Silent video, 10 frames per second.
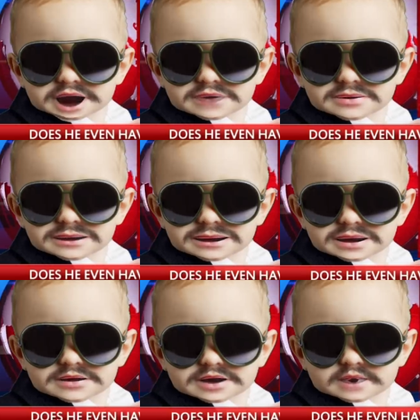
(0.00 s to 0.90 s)
I don't
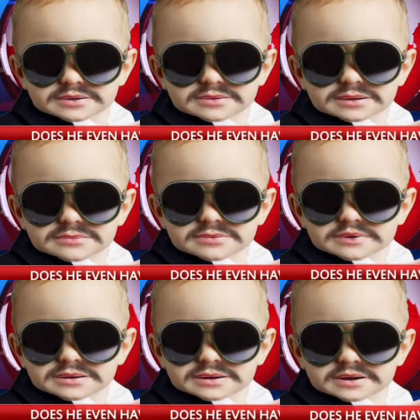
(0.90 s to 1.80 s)
even know what the
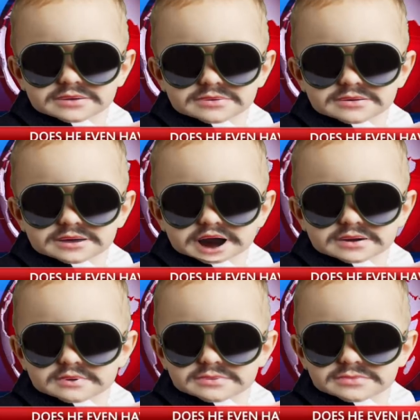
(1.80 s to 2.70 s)
butterfly,
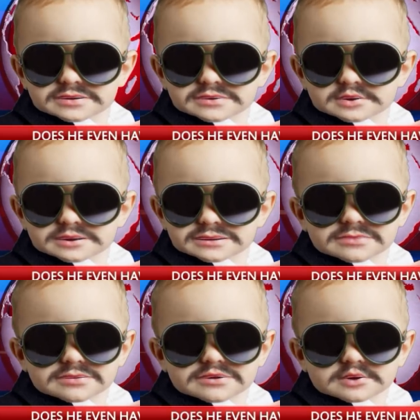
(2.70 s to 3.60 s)
uh, what she,
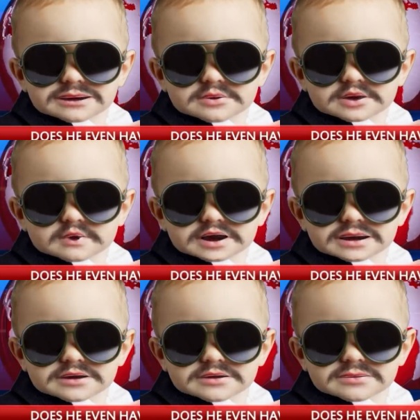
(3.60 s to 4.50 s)
what she saw
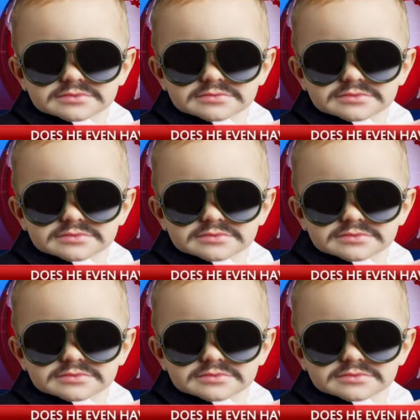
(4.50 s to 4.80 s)
in him.